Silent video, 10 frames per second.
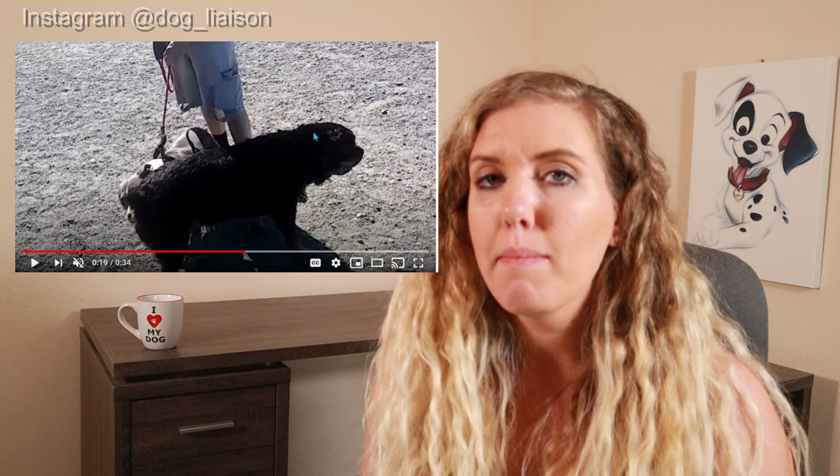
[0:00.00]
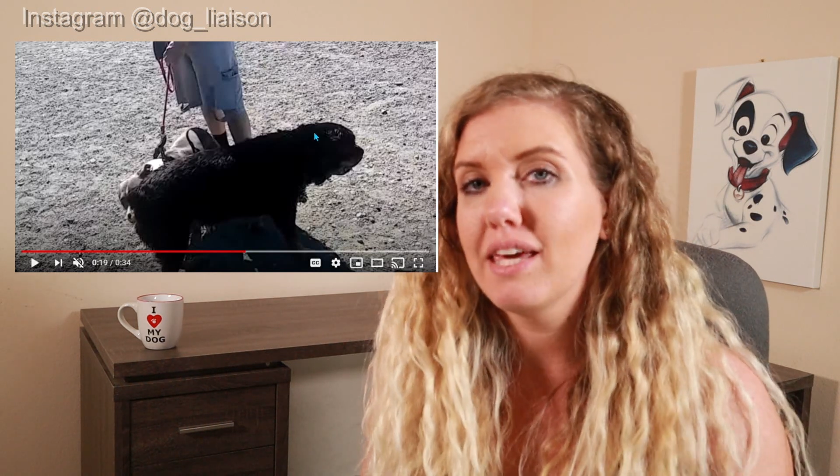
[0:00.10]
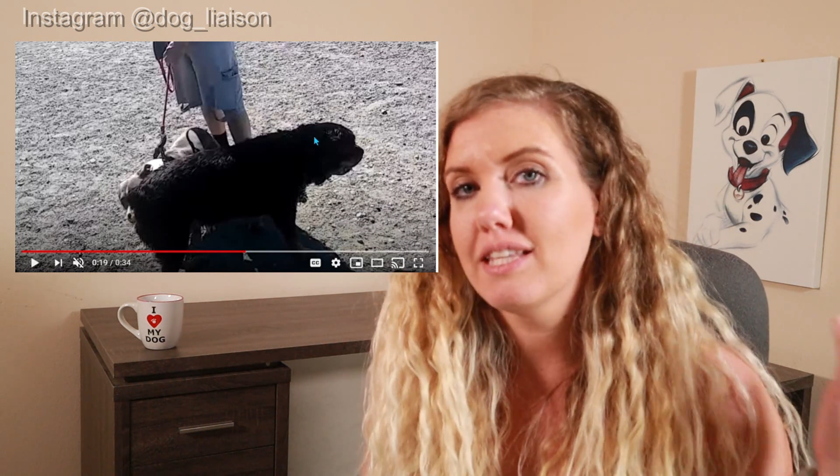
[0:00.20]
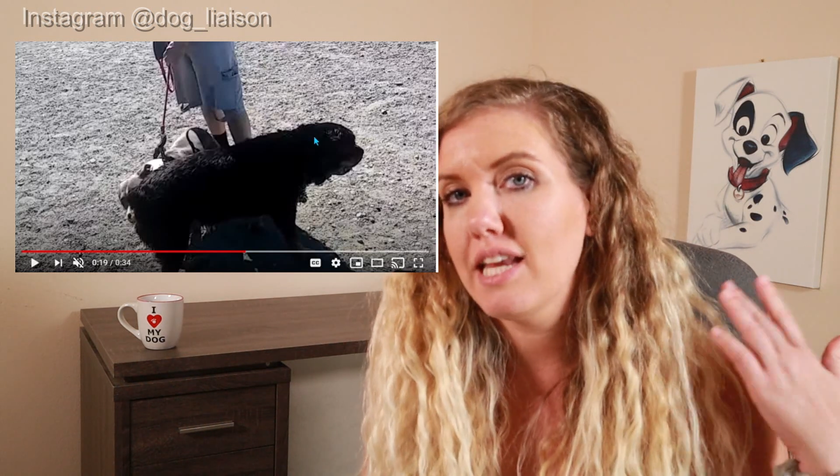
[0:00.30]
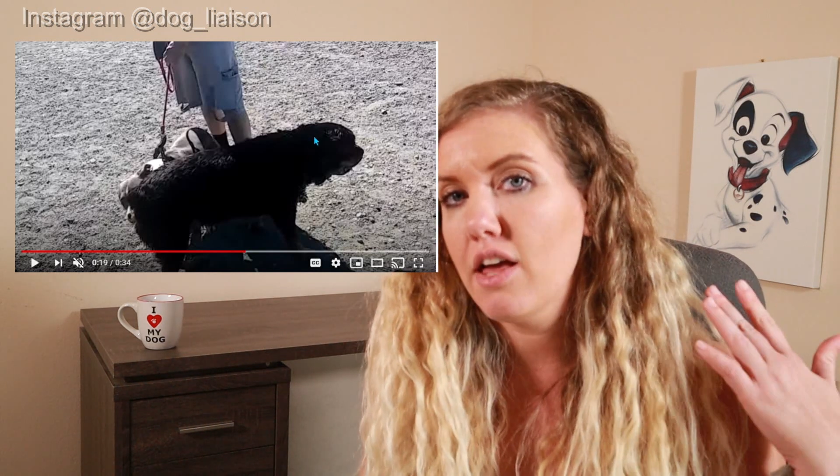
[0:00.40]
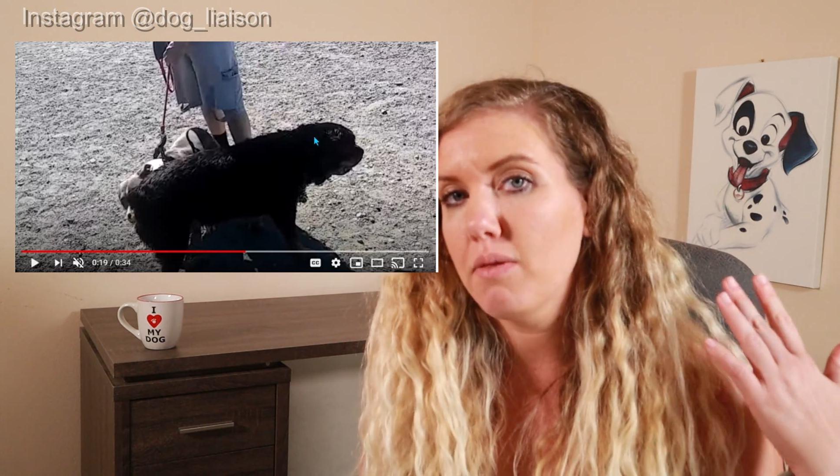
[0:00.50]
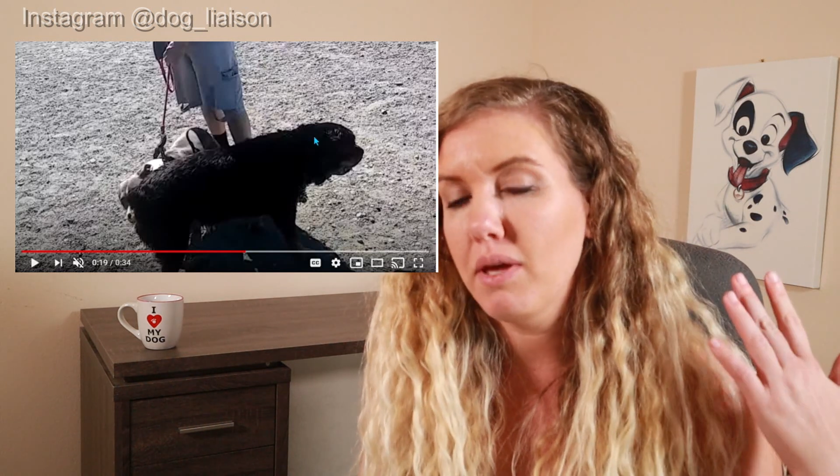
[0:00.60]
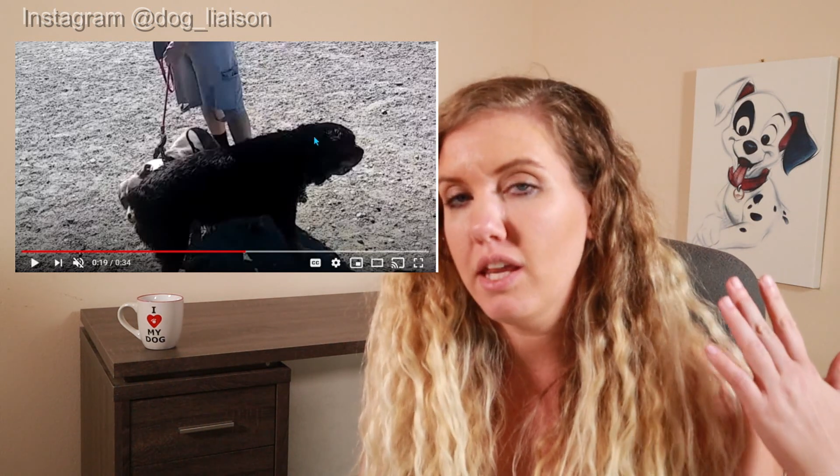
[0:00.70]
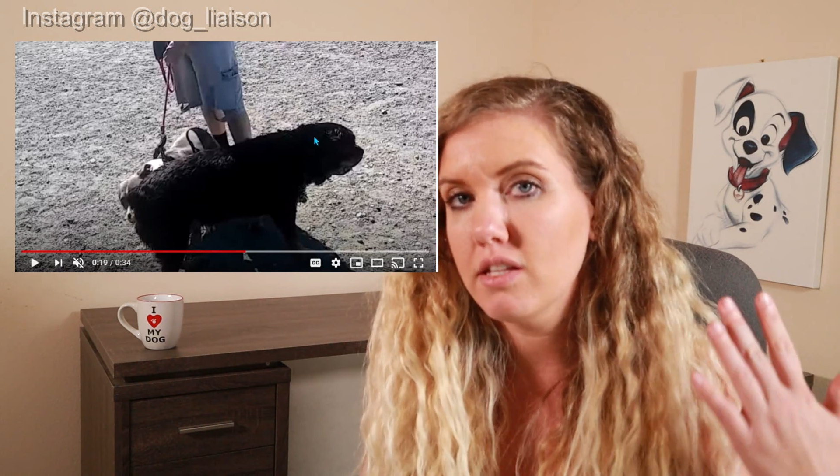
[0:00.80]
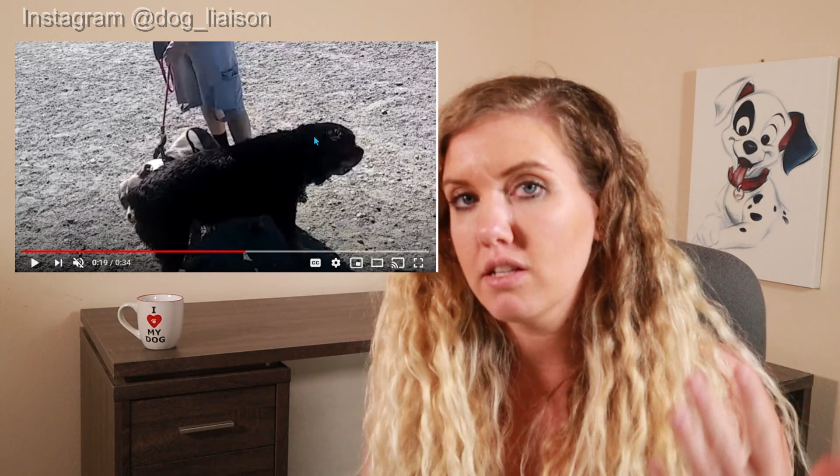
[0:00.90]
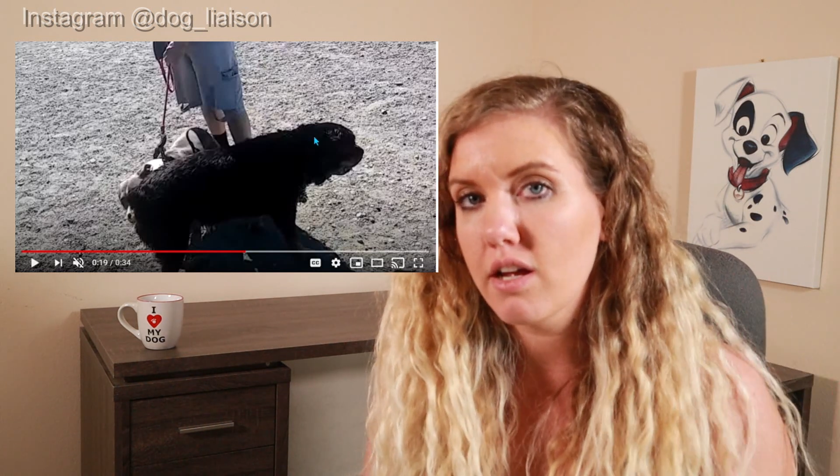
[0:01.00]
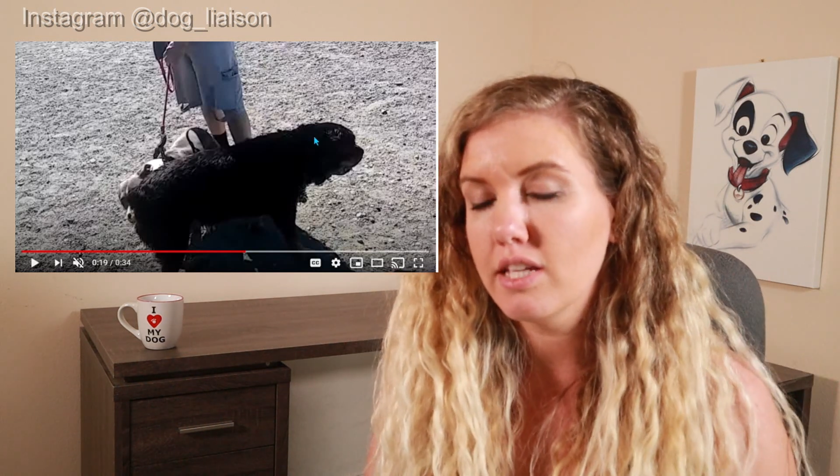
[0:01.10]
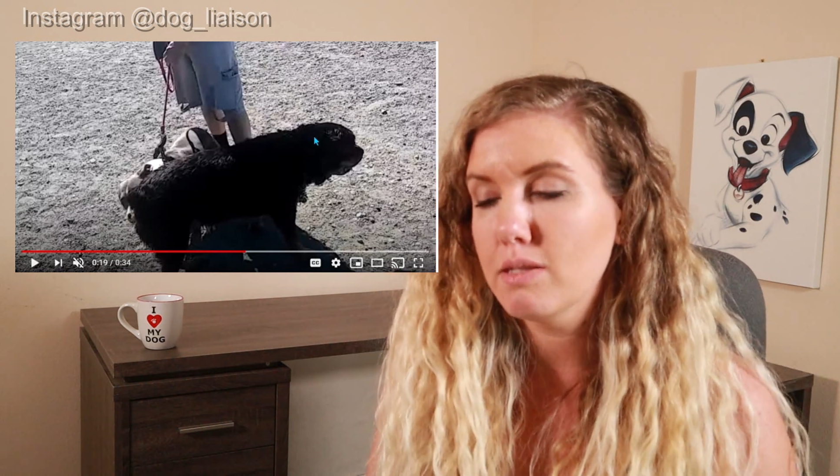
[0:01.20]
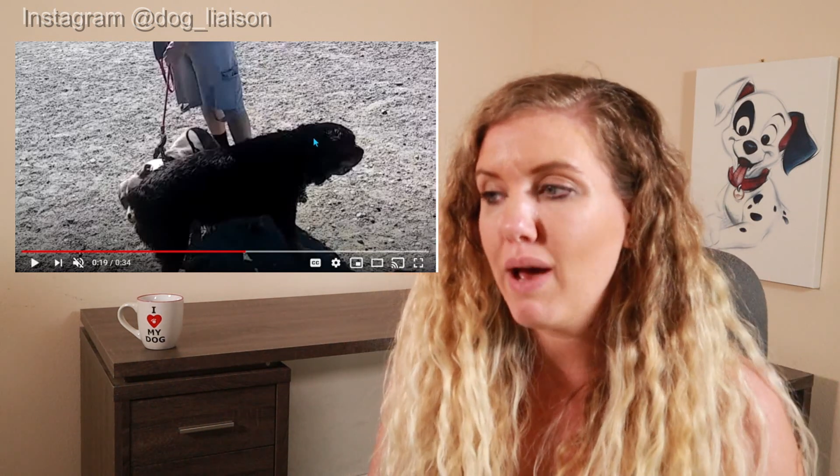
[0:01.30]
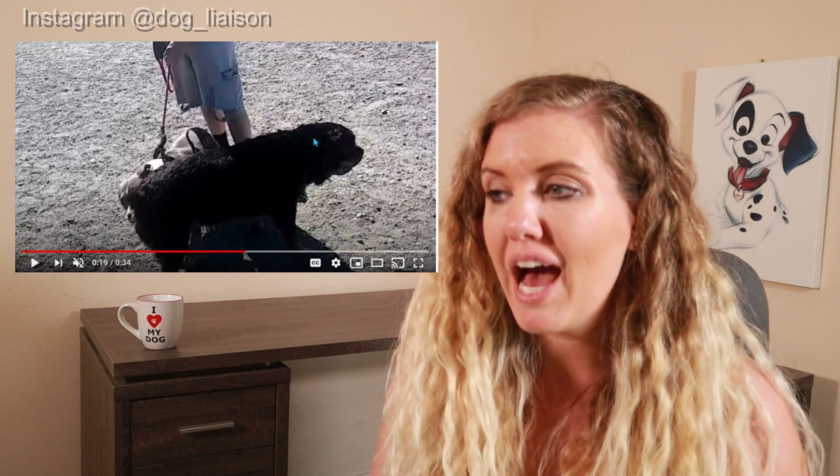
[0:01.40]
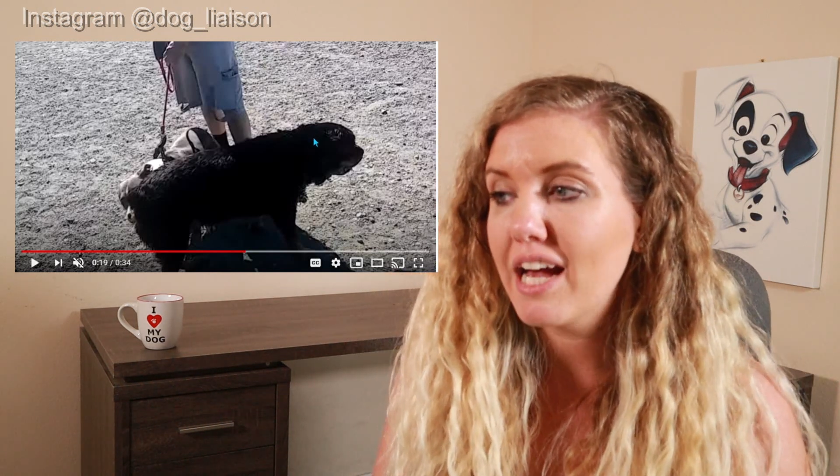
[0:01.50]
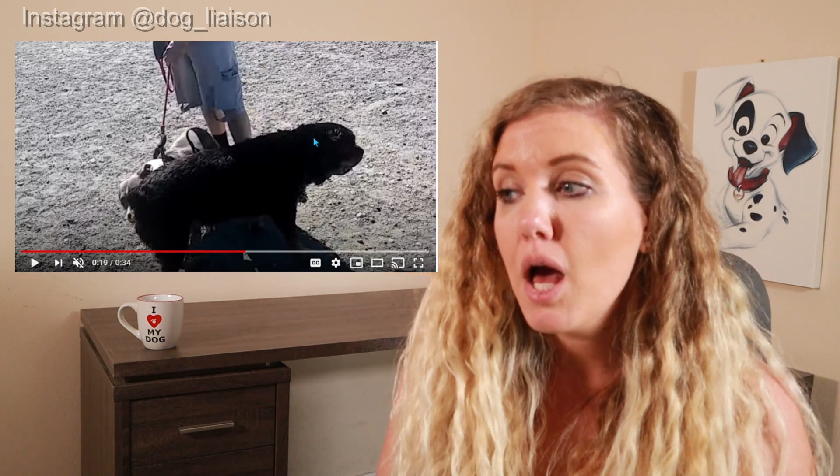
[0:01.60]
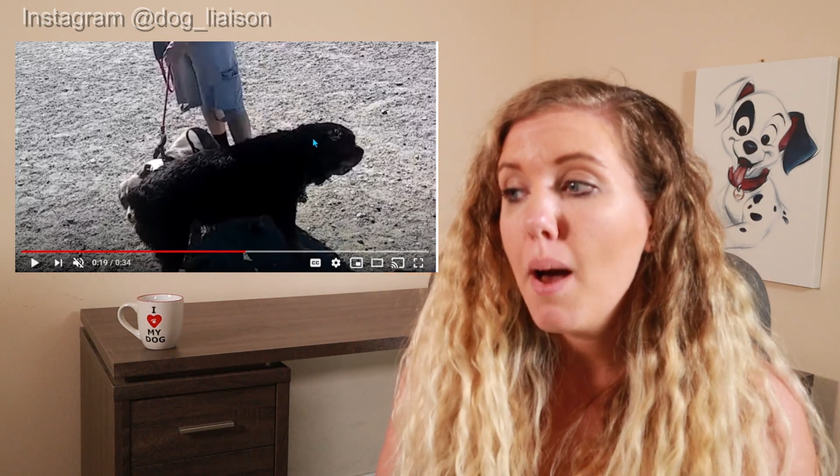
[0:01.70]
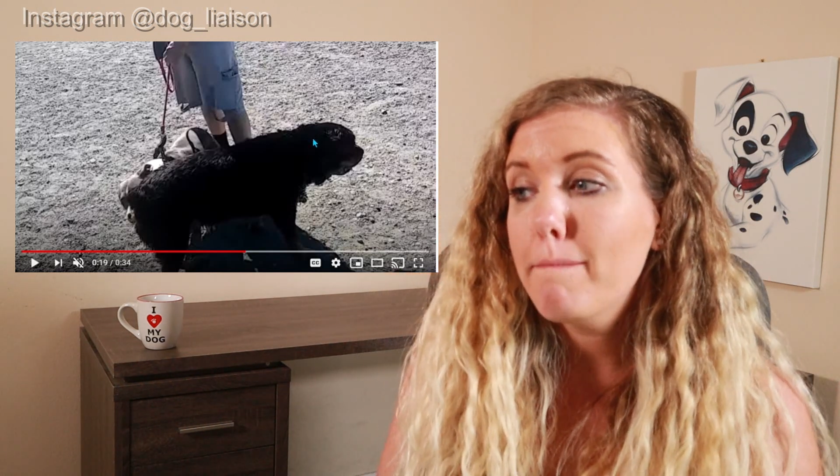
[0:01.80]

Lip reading: because now the pitty is on his back.